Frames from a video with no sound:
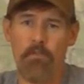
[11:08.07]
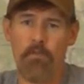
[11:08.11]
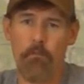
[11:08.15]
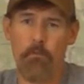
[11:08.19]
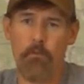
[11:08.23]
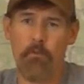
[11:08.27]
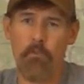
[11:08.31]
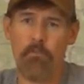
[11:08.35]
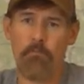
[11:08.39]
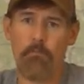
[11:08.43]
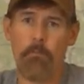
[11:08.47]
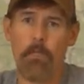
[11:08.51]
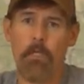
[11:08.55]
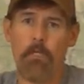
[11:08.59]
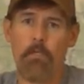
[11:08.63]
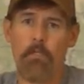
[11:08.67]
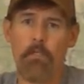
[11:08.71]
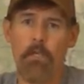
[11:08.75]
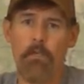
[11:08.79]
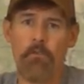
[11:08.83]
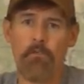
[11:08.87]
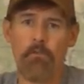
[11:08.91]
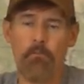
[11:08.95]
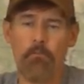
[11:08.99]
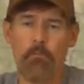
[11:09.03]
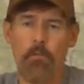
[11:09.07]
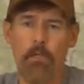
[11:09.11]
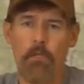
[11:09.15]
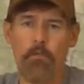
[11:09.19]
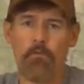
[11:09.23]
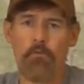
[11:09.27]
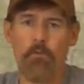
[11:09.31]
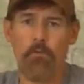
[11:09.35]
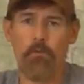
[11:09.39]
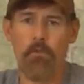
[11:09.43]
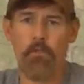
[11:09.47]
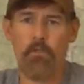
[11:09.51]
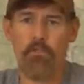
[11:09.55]
some of these big desert
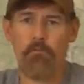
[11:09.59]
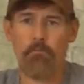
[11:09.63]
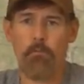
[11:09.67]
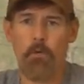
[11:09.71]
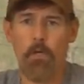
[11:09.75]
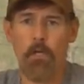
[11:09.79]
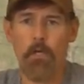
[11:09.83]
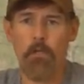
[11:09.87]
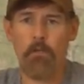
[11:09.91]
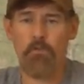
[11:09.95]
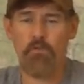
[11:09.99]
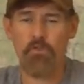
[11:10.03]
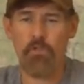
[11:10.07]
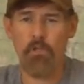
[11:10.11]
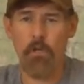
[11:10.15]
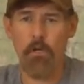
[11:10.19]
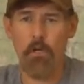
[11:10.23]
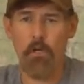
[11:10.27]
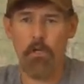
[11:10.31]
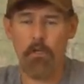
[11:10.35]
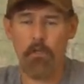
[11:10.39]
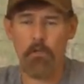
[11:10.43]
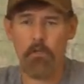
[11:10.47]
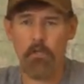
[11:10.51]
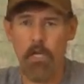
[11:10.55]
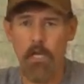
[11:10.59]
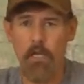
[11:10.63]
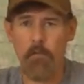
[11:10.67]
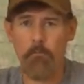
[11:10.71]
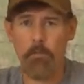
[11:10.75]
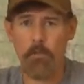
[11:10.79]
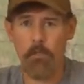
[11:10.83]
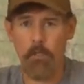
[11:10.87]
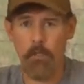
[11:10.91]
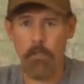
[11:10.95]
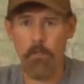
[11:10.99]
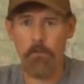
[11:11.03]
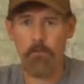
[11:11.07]
bucks with these spot and stalk type
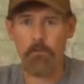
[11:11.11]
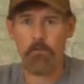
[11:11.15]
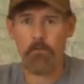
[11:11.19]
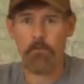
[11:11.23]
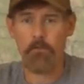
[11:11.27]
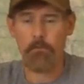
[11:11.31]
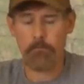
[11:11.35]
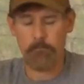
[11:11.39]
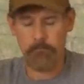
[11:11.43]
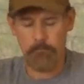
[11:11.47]
hunts.